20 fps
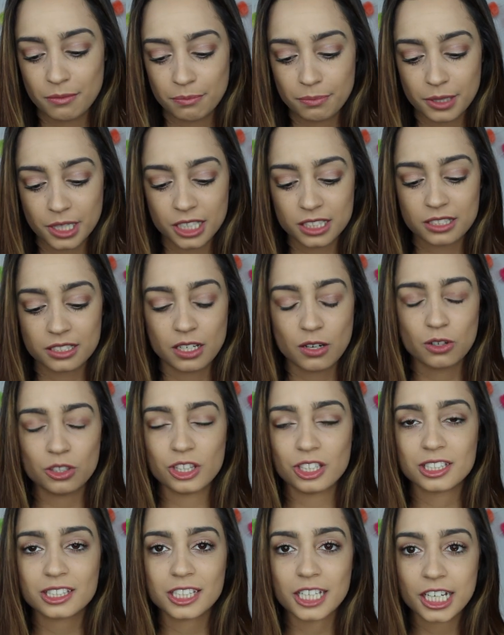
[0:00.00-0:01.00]
but
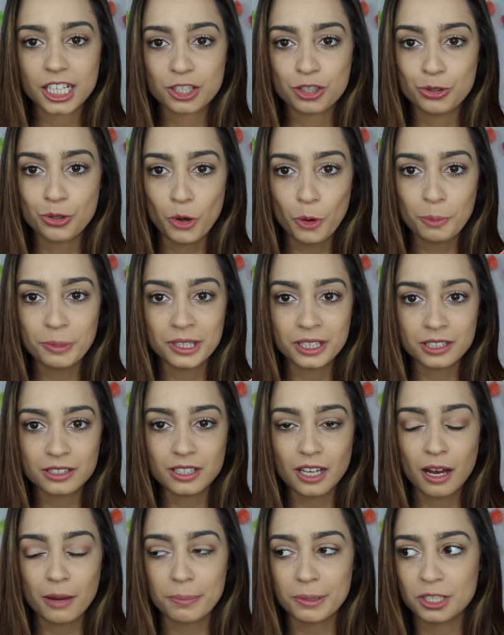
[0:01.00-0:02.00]
the second you open
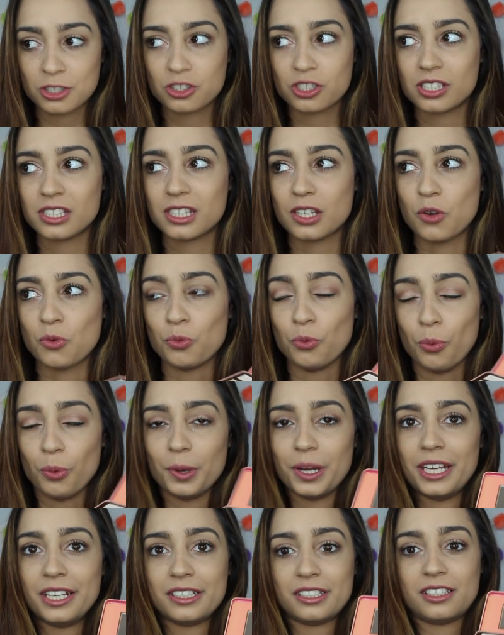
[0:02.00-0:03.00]
this up, it just
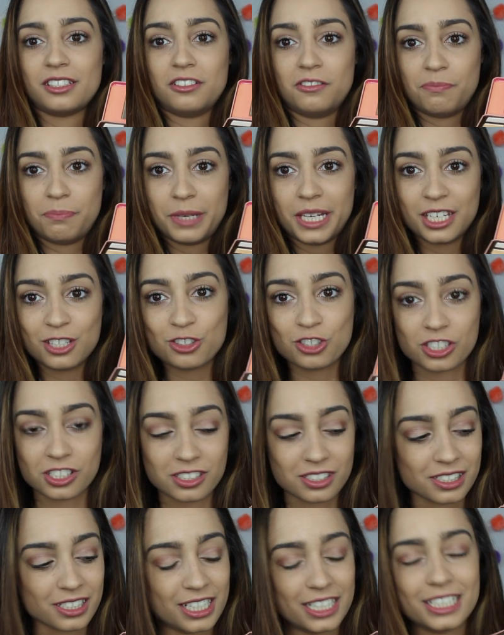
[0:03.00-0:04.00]
reeks of
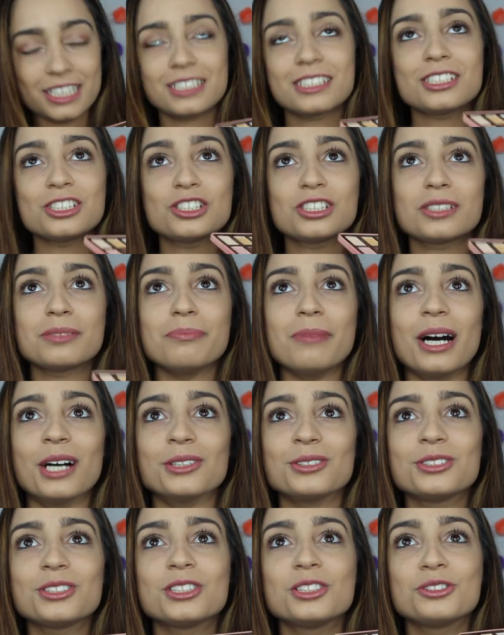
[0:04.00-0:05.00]
peaches and it just
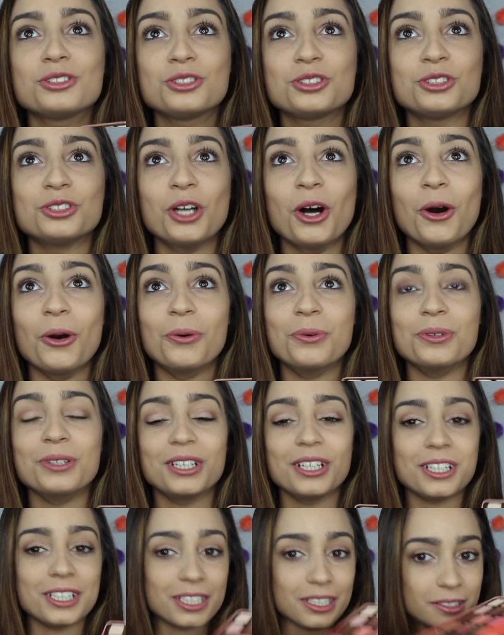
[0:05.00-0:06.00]
smells so
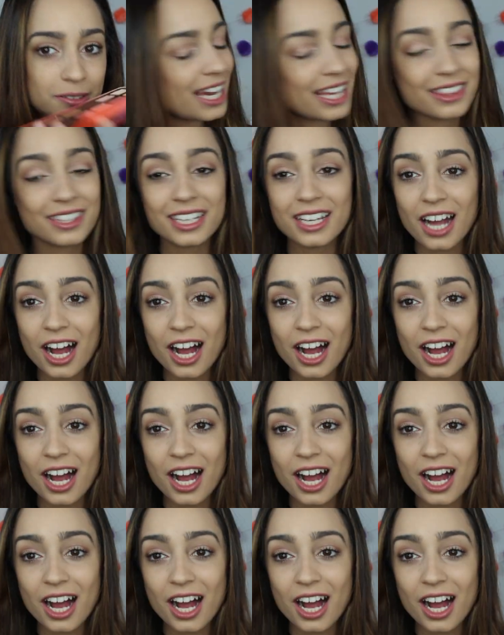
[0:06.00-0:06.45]
good. And the